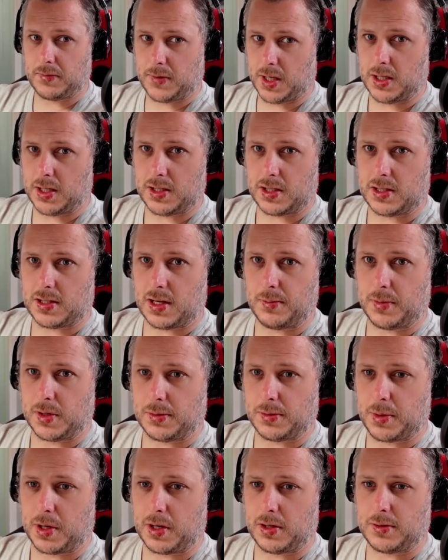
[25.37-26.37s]
is the same
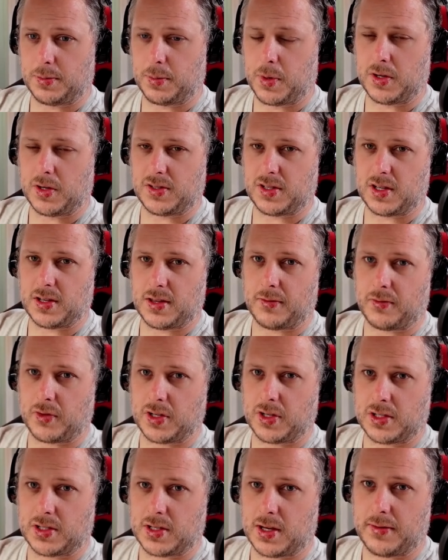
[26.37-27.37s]
experience most South
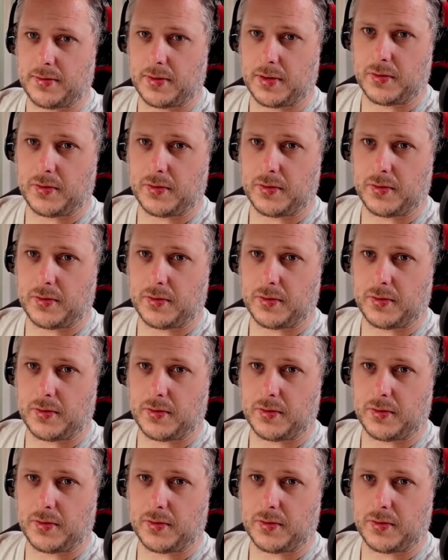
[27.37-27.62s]
Africans have every